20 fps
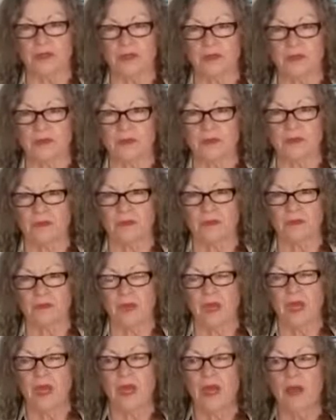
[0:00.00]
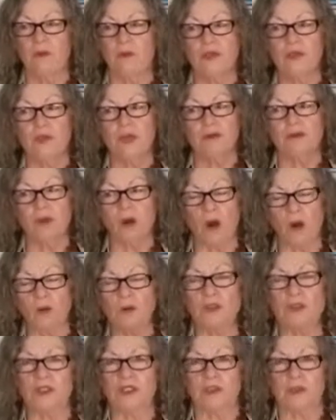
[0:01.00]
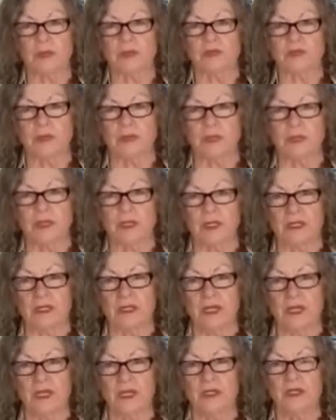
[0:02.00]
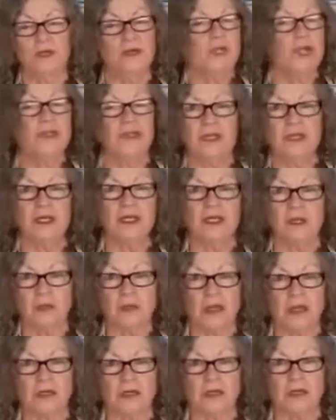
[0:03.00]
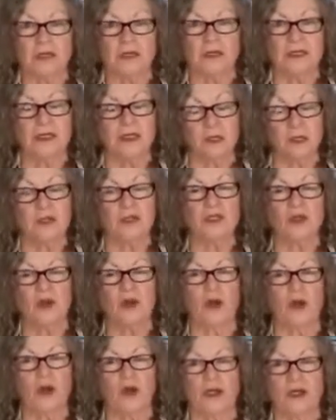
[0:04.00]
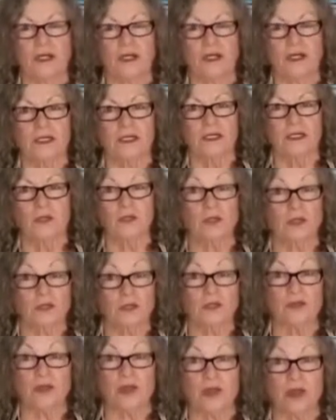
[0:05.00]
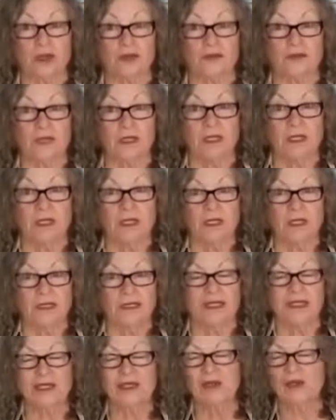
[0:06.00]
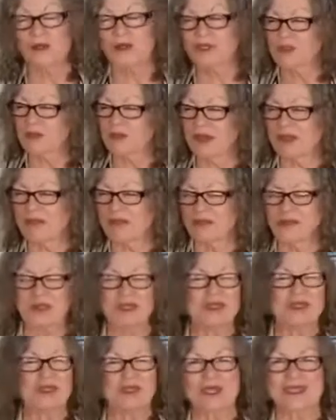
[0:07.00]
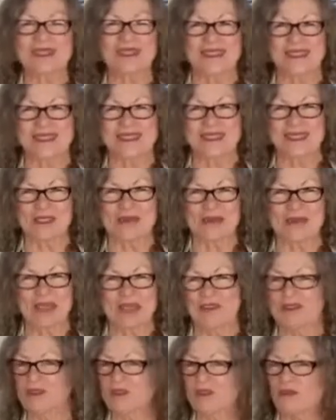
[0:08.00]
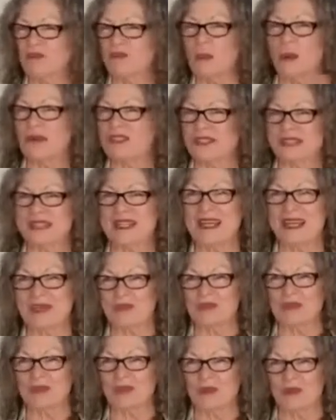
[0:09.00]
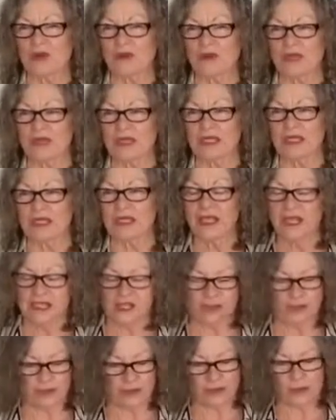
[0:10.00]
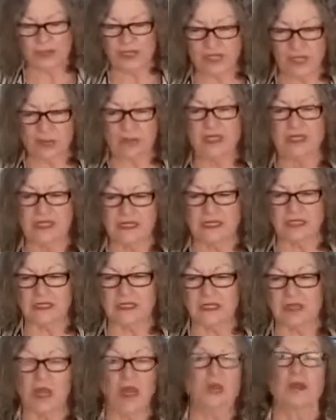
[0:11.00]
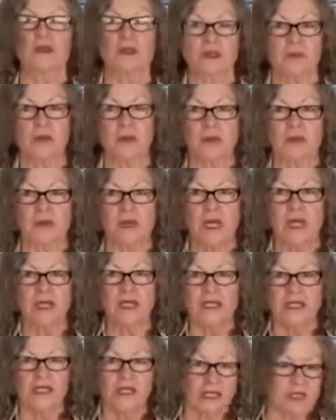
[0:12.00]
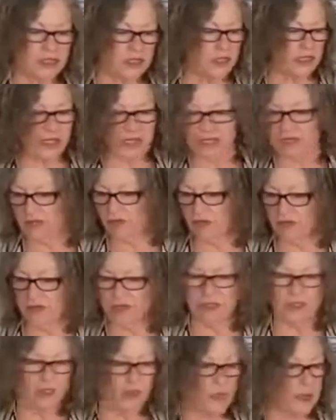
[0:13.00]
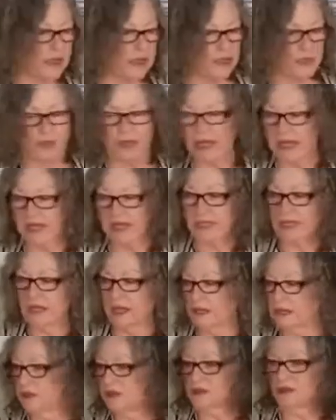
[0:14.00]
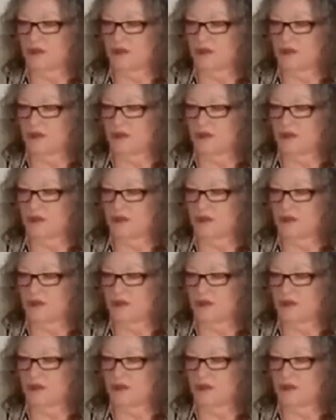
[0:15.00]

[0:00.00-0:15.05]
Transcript: you. And when you have ownership of something, you're not thinking about it. Think about your car. You learn to drive. The kid across the way from me has just done this, right? I've sort of watched it happen all over again. So the first time he gets in his car with his mother, he's like checking everything twice, backing out of the